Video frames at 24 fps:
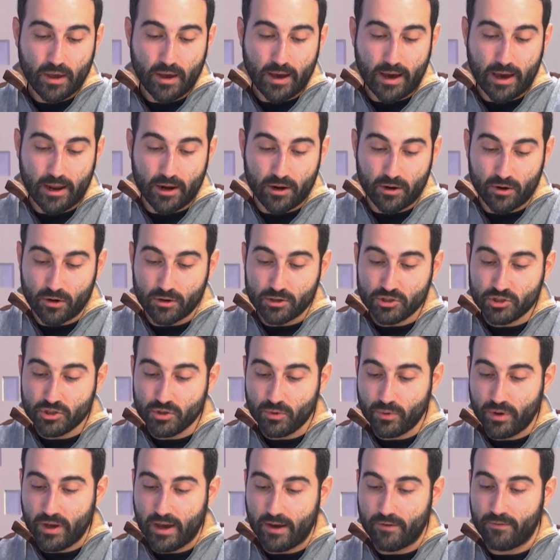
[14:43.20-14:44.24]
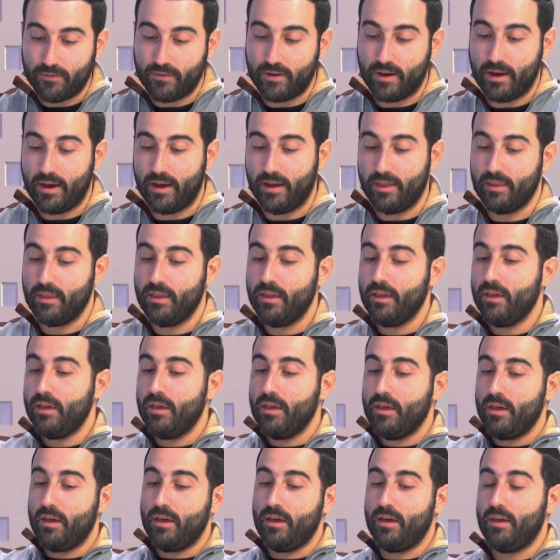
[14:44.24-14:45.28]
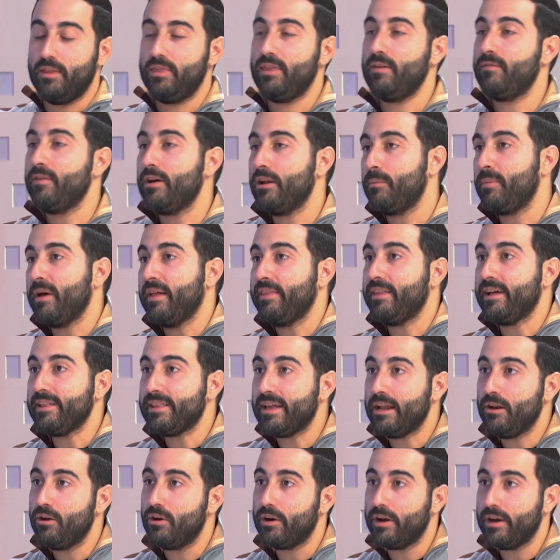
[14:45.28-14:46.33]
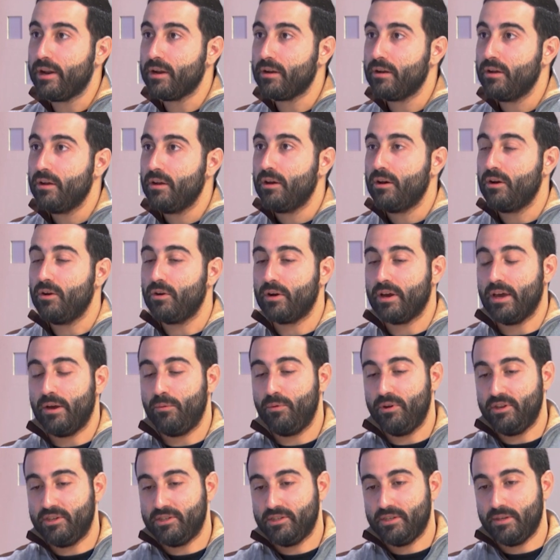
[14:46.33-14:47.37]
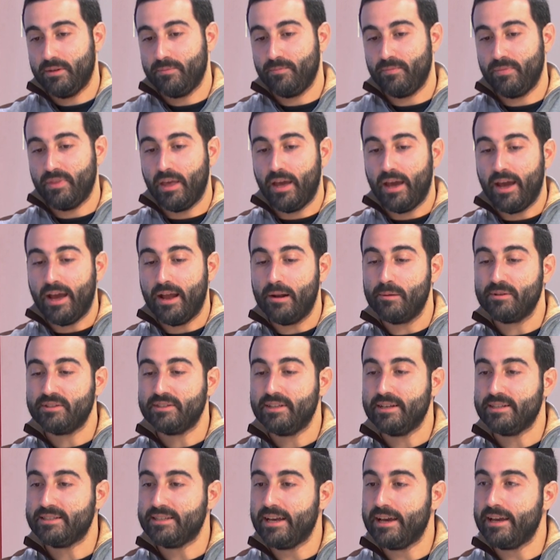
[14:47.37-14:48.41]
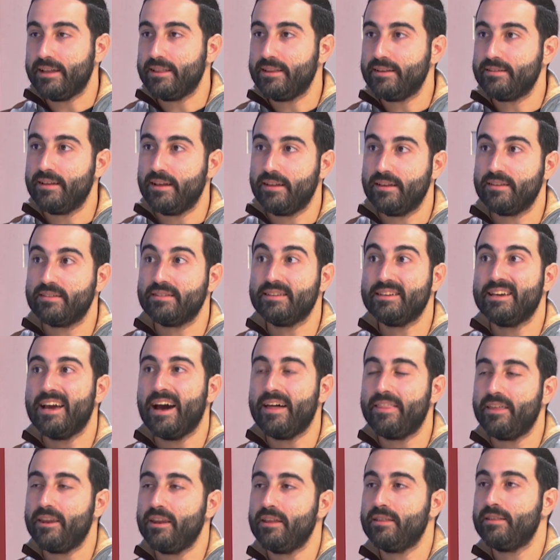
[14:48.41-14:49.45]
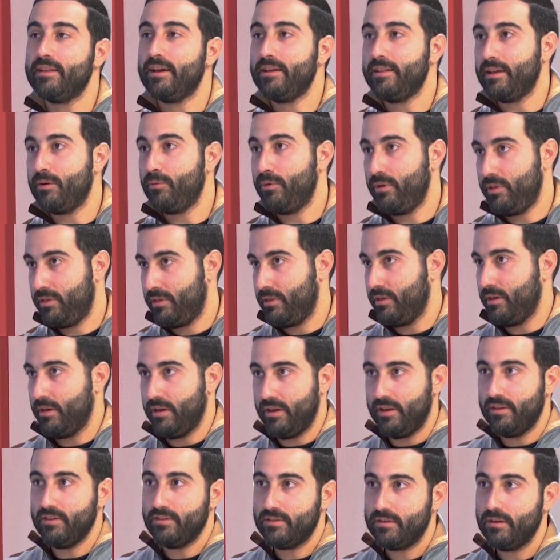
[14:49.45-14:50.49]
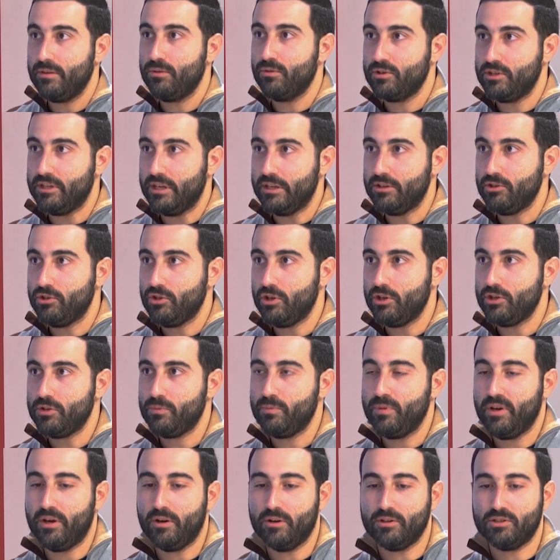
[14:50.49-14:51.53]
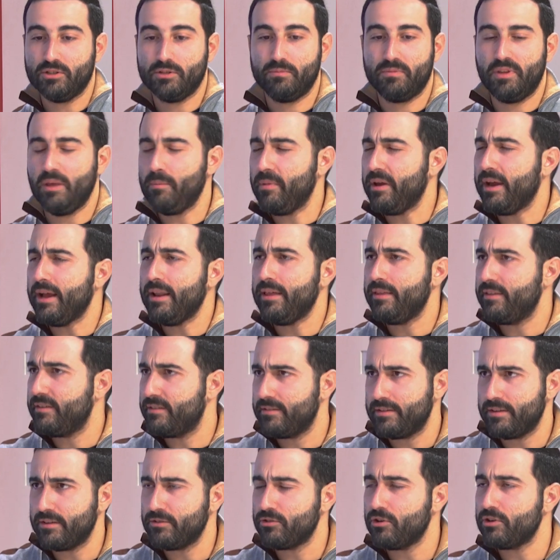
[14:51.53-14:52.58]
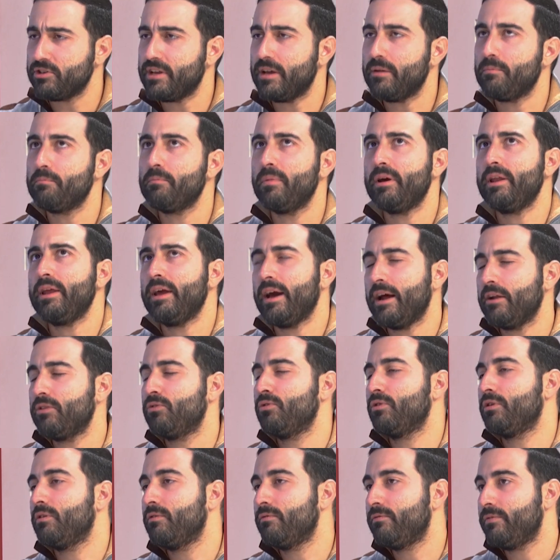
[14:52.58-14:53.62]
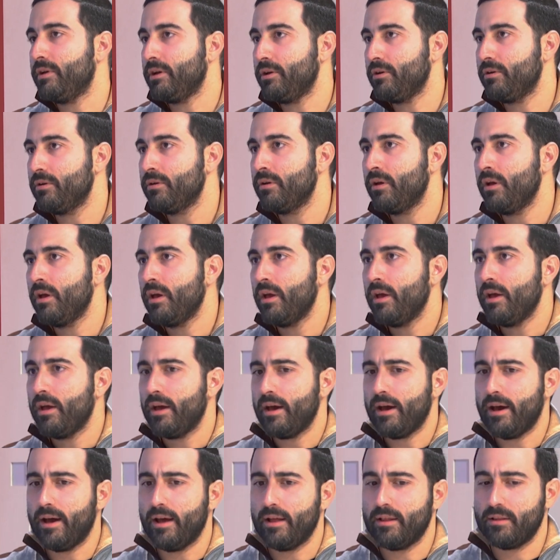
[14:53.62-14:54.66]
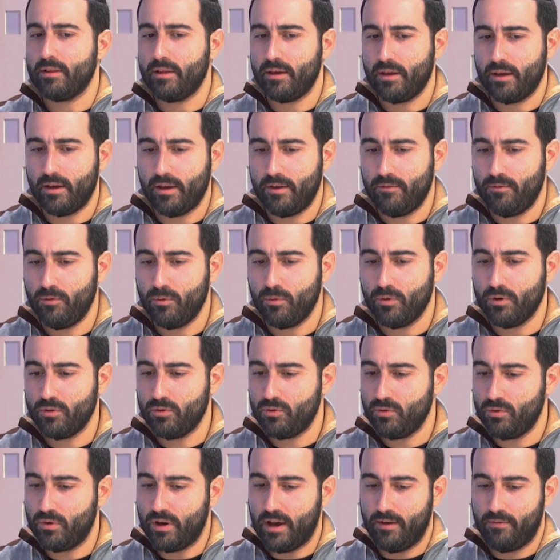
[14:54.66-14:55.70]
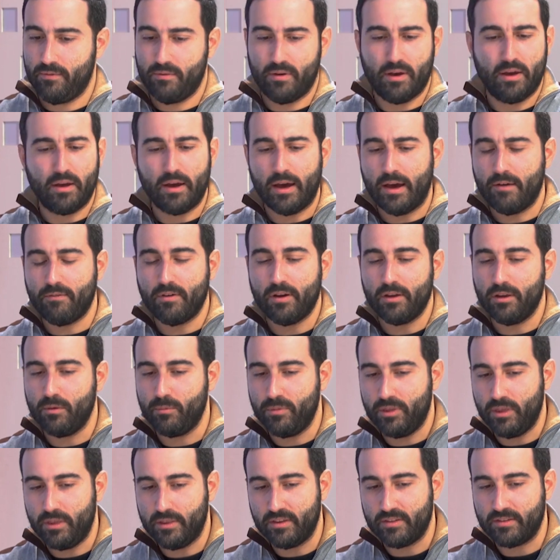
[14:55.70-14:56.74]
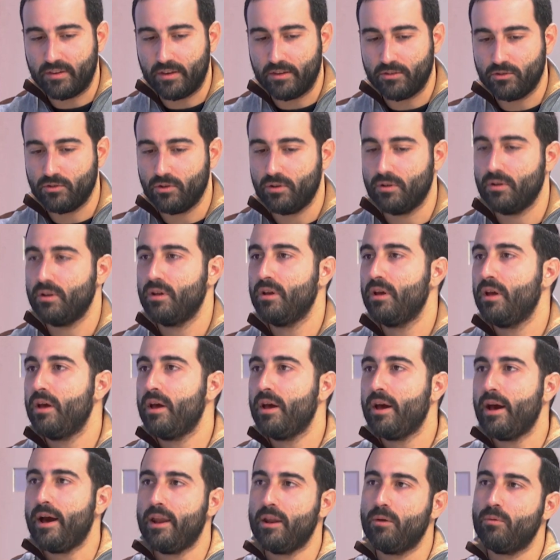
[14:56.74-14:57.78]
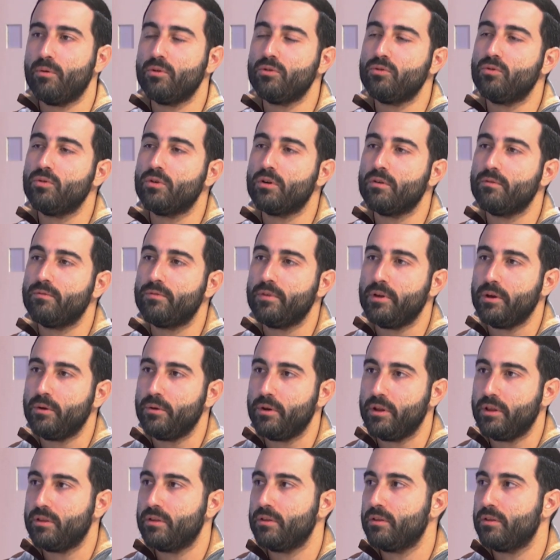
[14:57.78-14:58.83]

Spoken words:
And also we have developed a data logger, okay, which helps the scientist that is gathering data with in situ sensors, because typically these sensors are very hard to configure. And if you want to I have a humidity sensor, and I want to configure it